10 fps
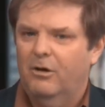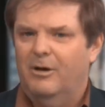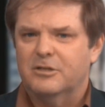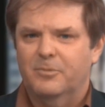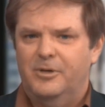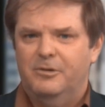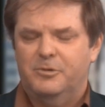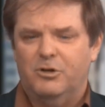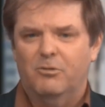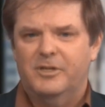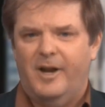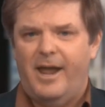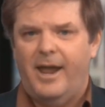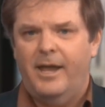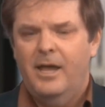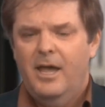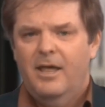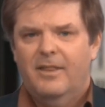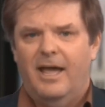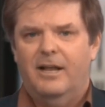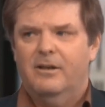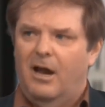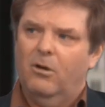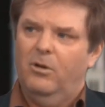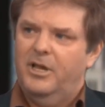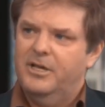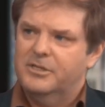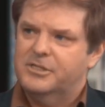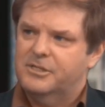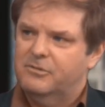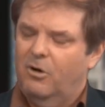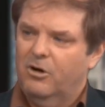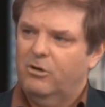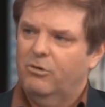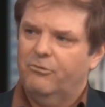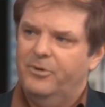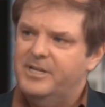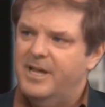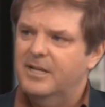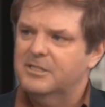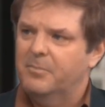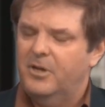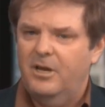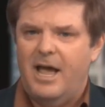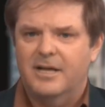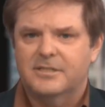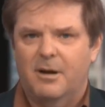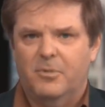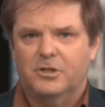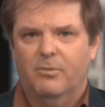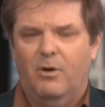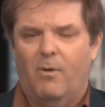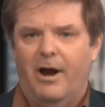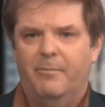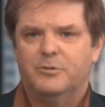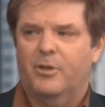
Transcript: As we showed today, that not only is Article 310 something that has temperature requirements,